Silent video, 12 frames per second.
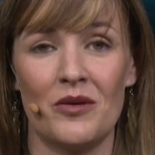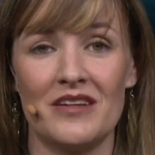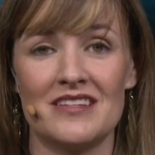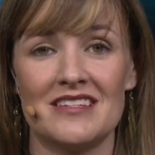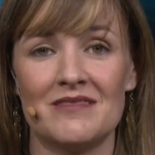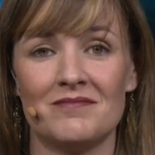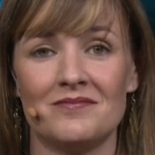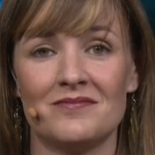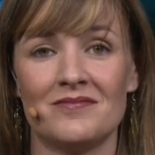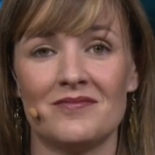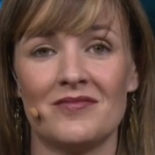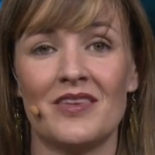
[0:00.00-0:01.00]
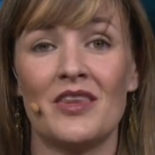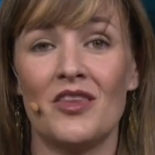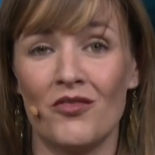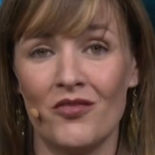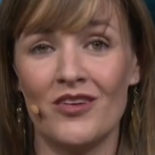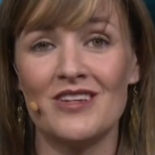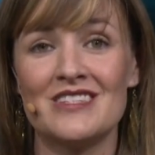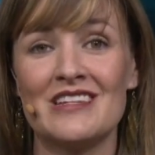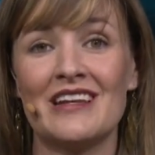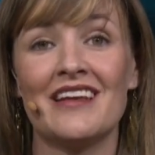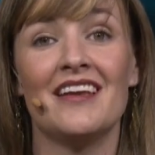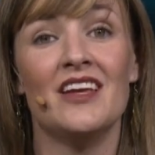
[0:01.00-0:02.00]
point. The
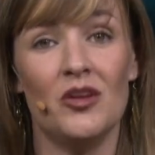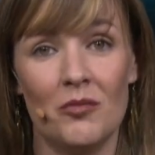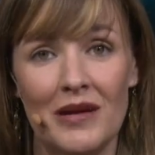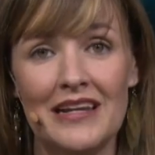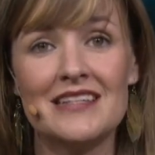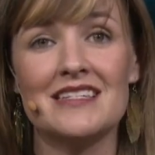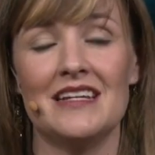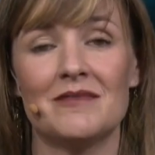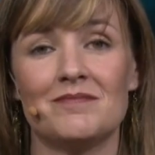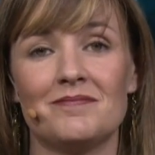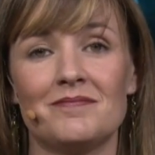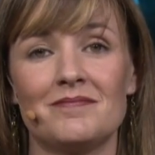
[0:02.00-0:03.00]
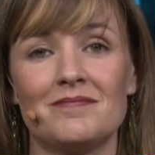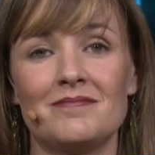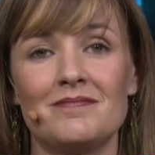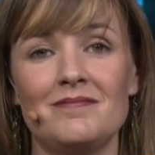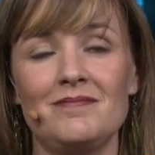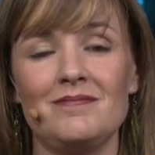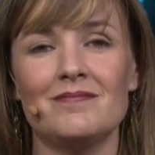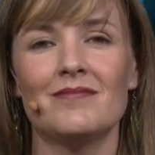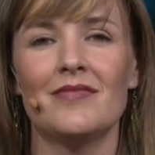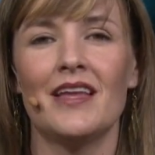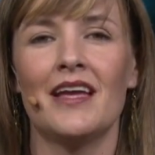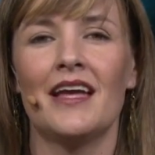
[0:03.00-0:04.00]
first, humility.
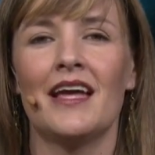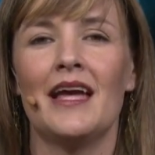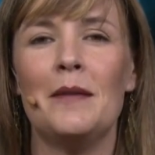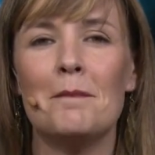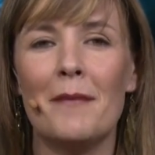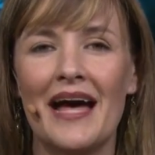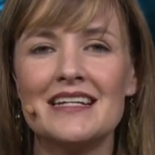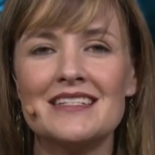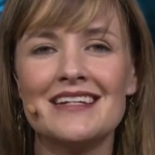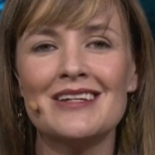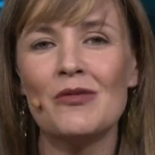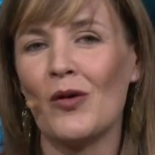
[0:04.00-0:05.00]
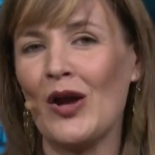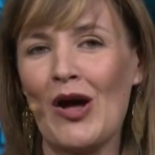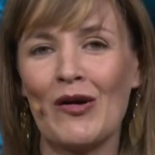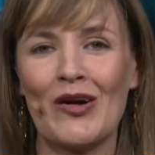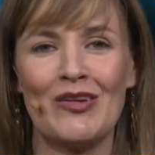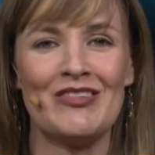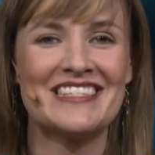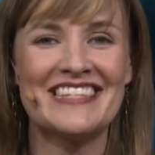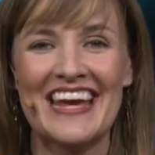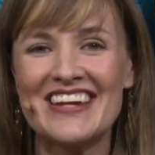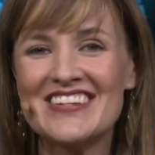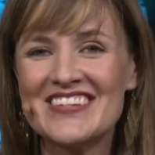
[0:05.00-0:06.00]
Imagine what our
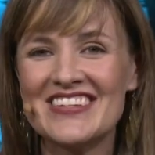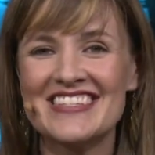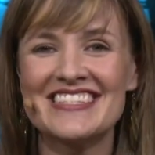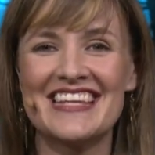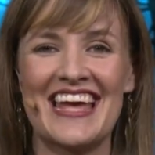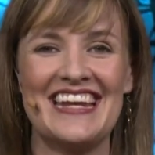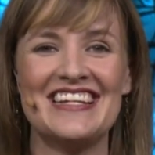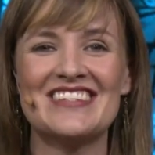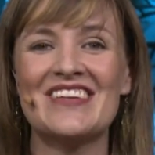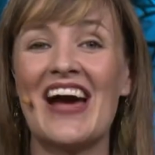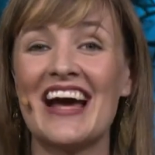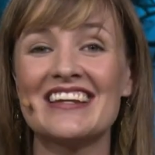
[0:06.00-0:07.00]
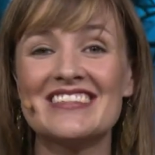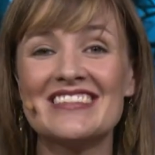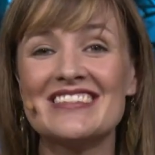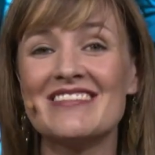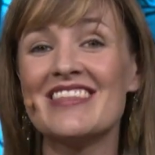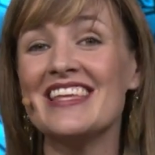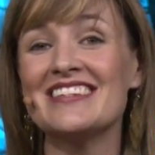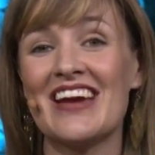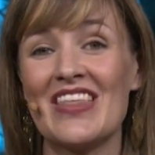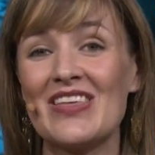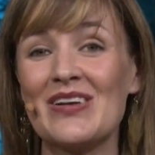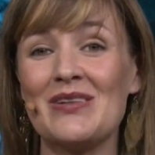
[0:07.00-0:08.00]
conversations and interactions with each
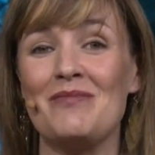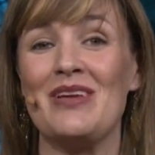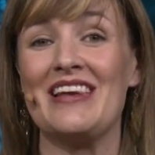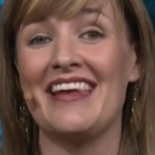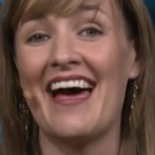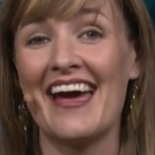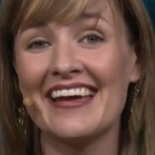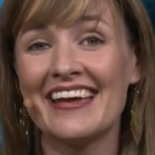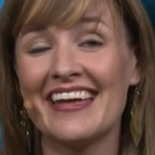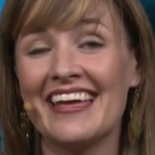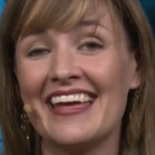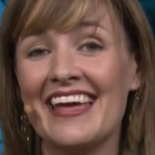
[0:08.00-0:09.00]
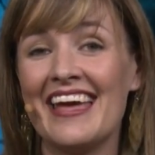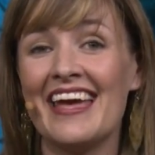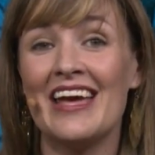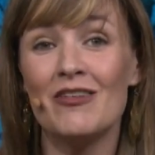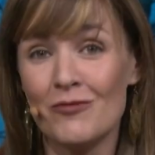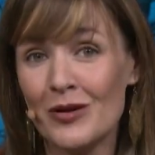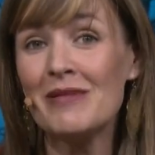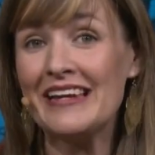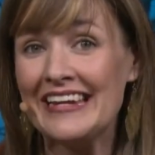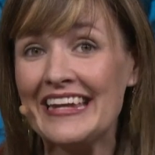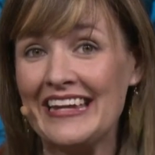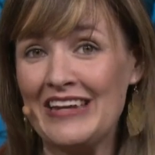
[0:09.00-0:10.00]
other could be like if we
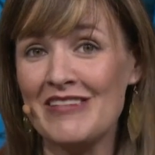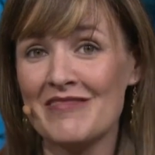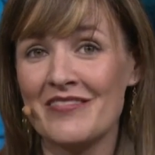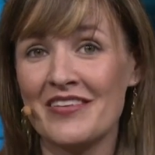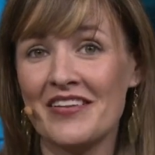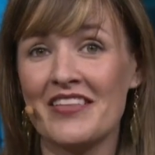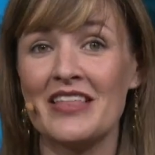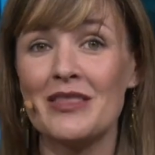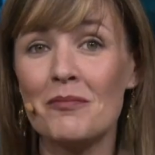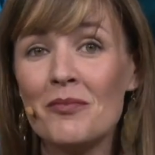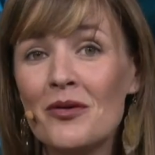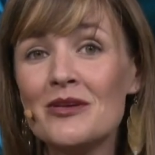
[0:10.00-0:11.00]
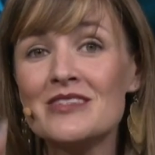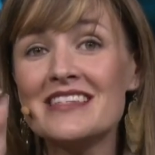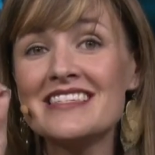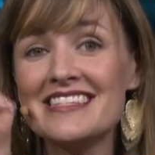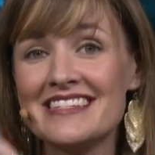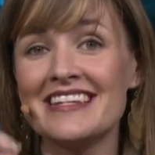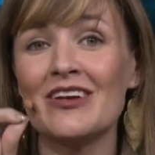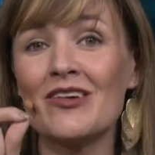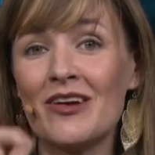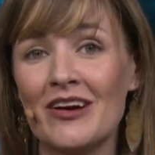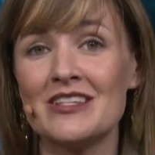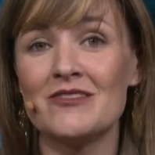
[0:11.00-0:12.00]
believe that the person sitting
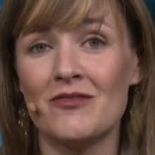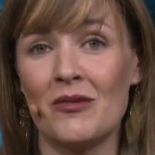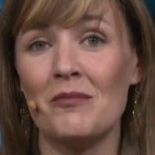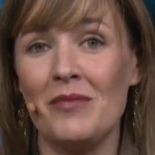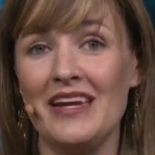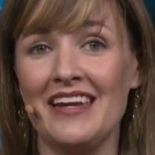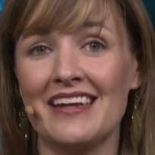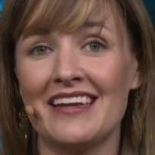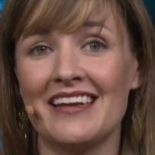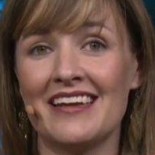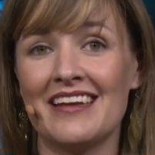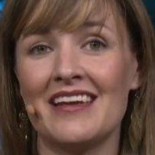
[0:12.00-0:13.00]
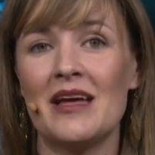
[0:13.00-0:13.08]
across from me